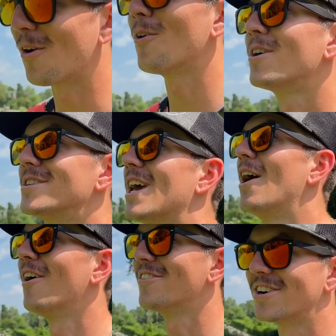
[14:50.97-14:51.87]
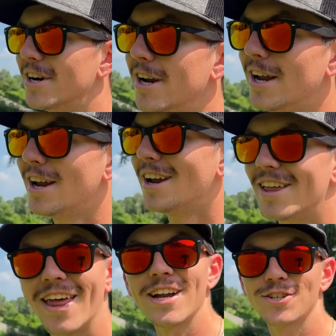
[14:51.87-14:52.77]
Wars. However,
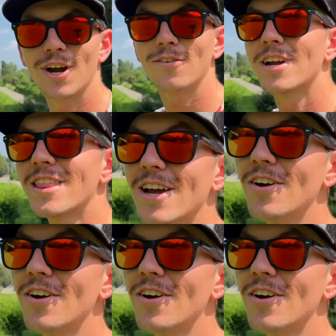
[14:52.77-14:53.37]
that shot right there,